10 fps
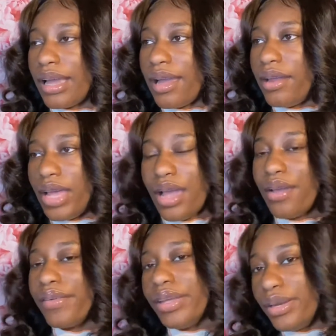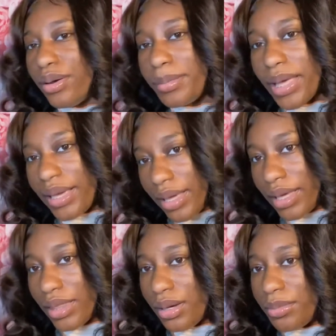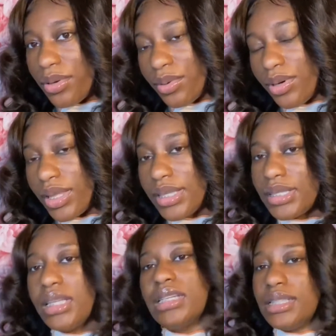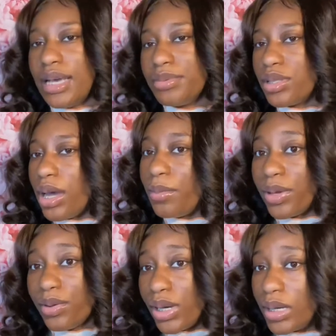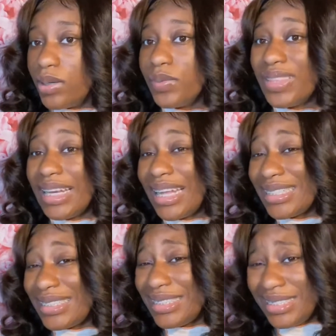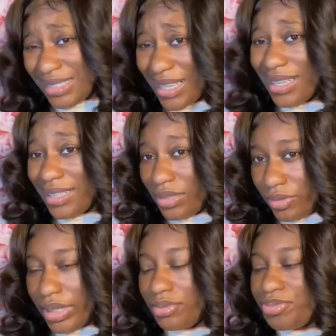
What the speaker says: alright, I already know I'm not getting them on the sneakers app, so I went on Goat the next day, right?